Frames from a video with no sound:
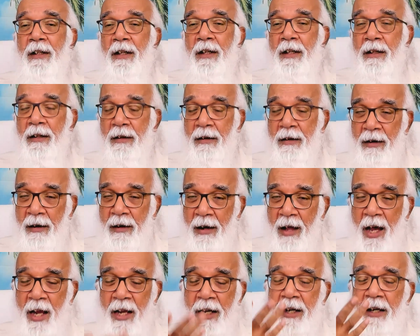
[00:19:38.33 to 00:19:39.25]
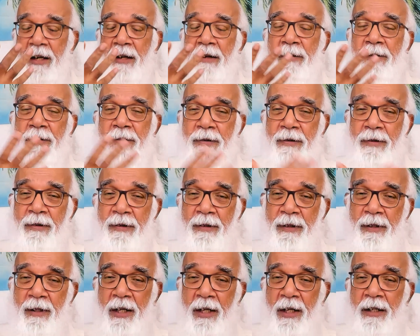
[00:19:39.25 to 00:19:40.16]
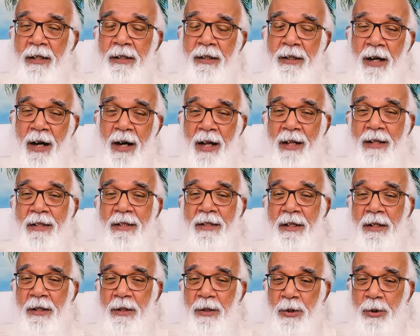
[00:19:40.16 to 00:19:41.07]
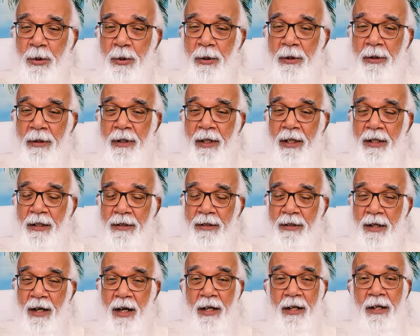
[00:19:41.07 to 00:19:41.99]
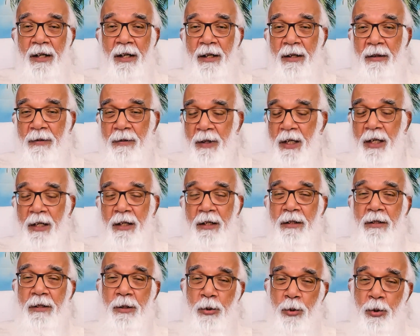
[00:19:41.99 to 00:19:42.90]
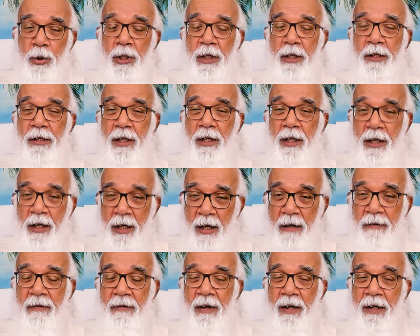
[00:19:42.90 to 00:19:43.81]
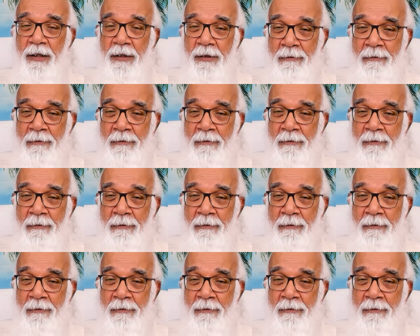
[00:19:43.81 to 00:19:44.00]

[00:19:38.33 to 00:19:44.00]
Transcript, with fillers: a life that transcends all the anxiety, fears, duality, conflict.